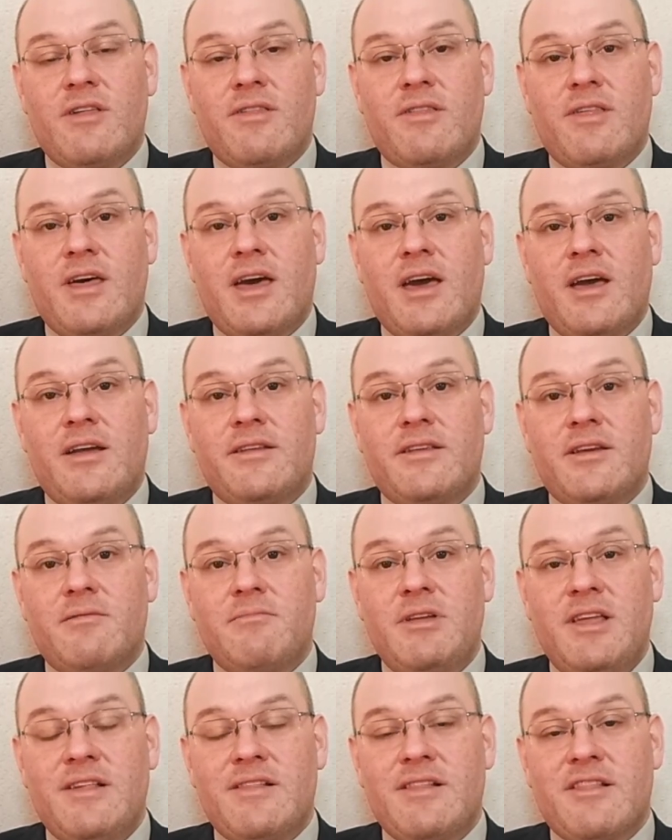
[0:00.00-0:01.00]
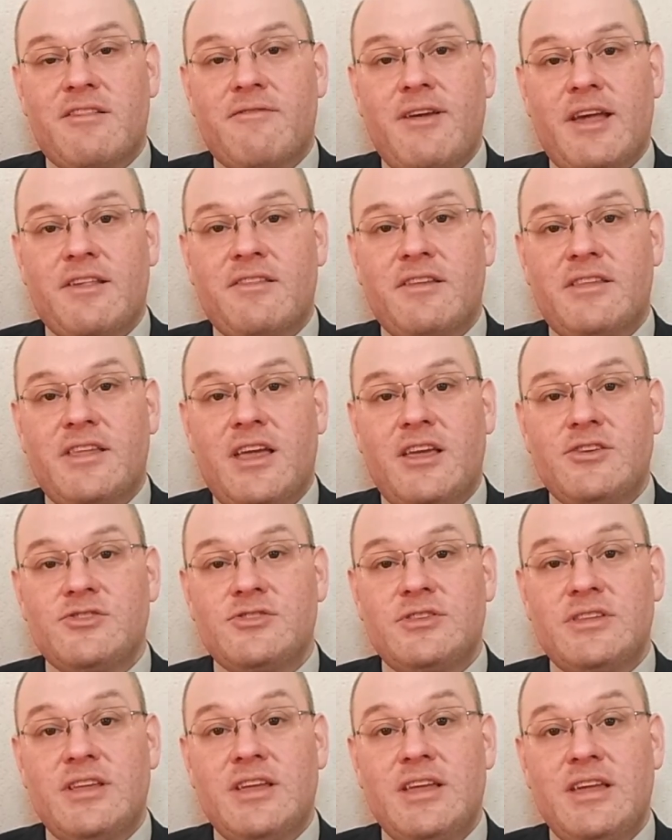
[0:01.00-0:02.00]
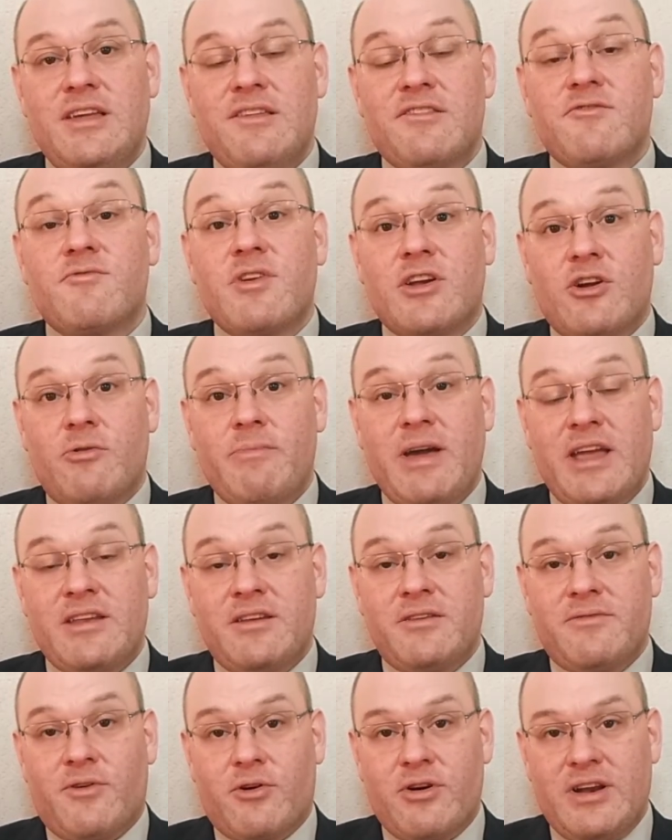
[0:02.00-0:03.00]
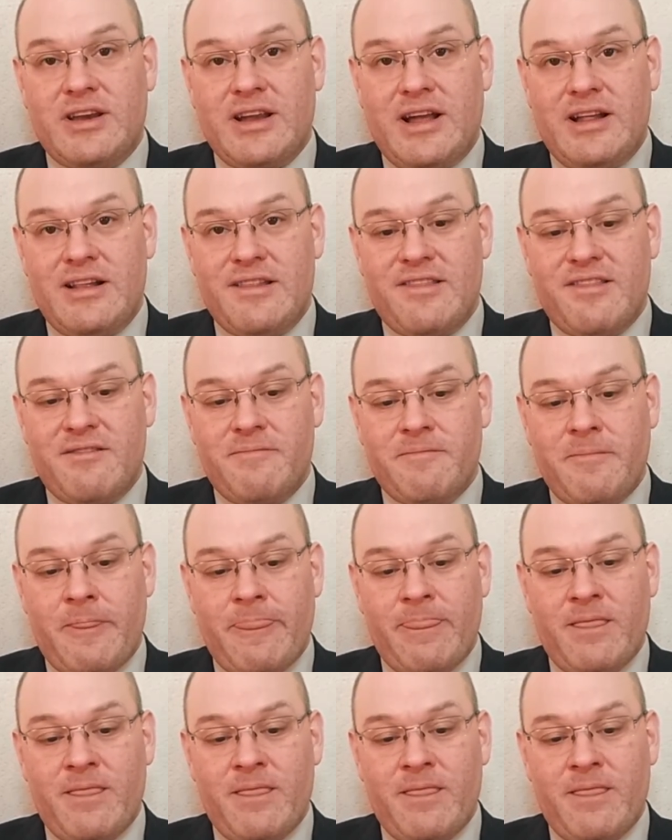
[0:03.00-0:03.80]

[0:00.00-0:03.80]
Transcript: that a measles vaccination is recommended for adults.